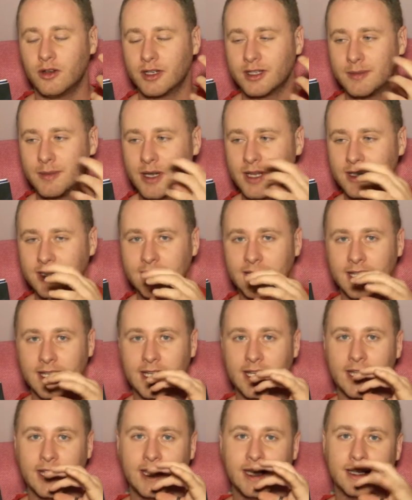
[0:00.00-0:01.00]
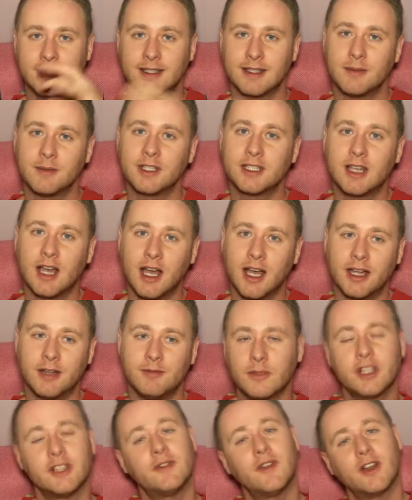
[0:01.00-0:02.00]
experiencing it in the
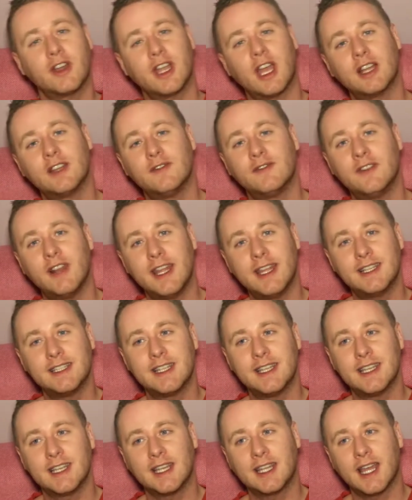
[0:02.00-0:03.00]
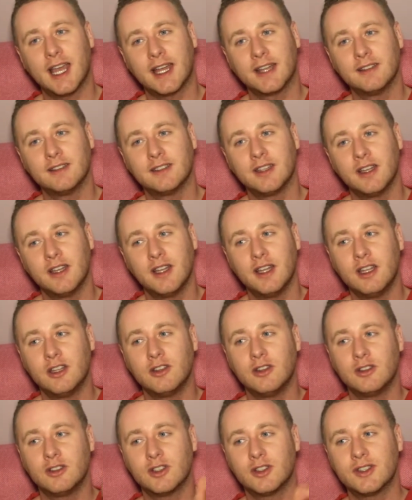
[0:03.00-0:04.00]
summertime. It's very kind of fleeting and
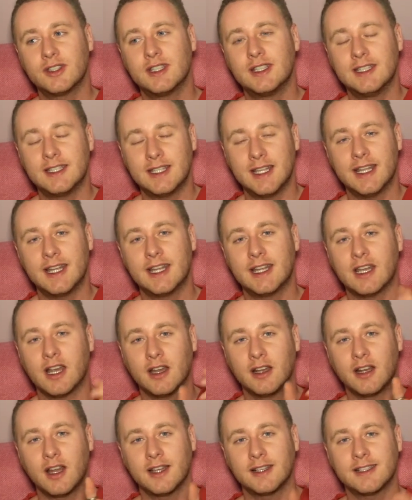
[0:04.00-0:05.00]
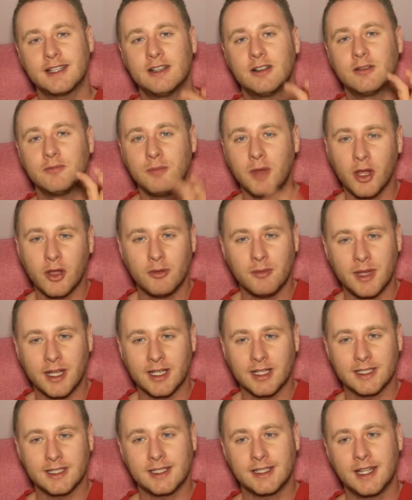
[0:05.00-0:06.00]
you're just seeing a nice little
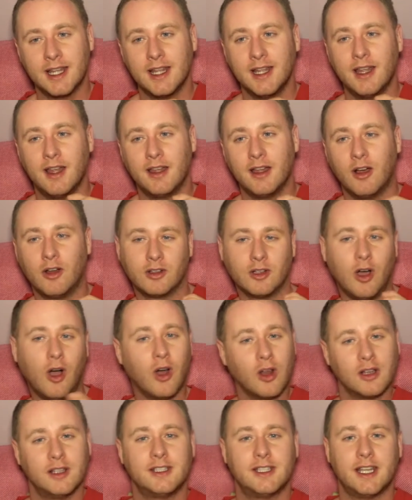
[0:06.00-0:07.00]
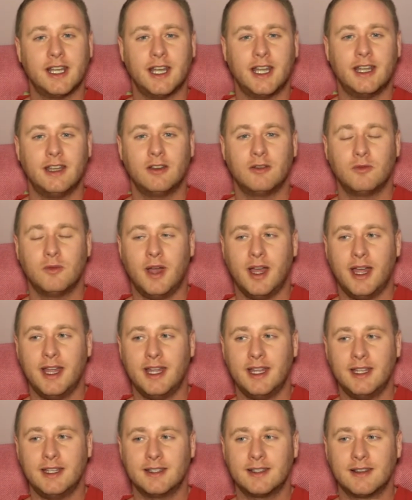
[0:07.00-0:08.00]
moment on a holiday where
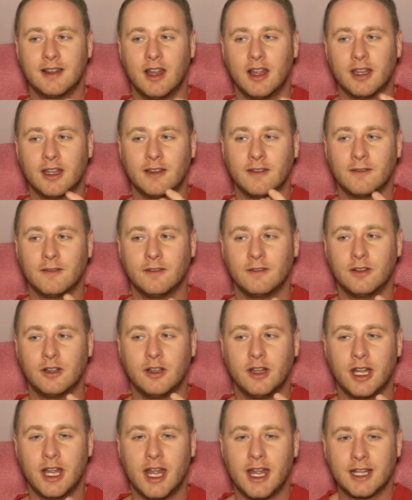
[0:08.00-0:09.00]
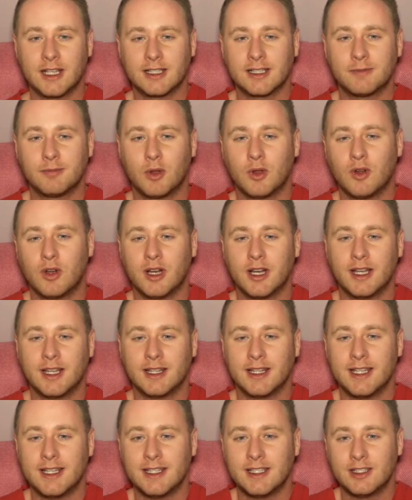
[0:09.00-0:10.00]
he's like
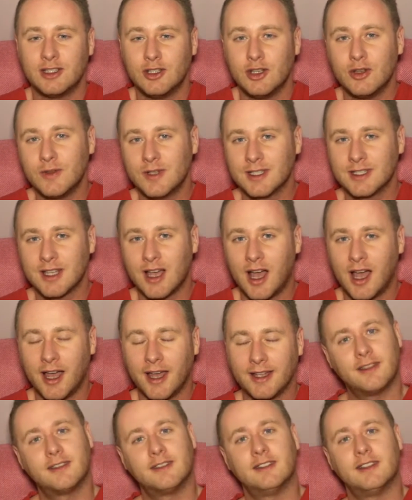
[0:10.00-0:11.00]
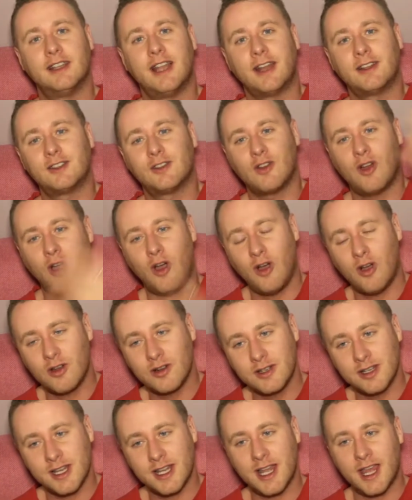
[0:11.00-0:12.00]
exploring these new desires. Later
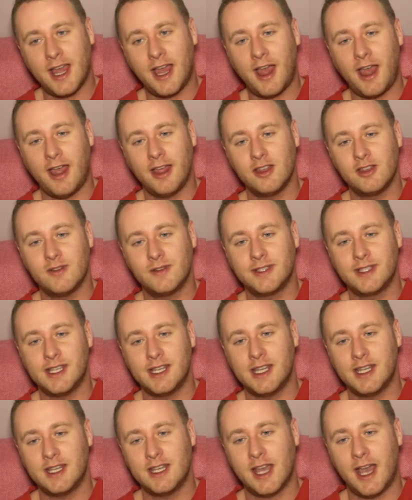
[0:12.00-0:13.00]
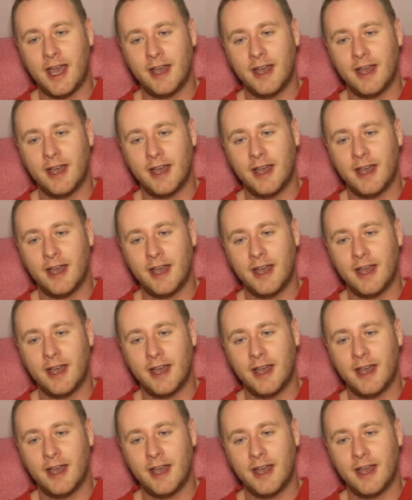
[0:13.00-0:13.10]
on you see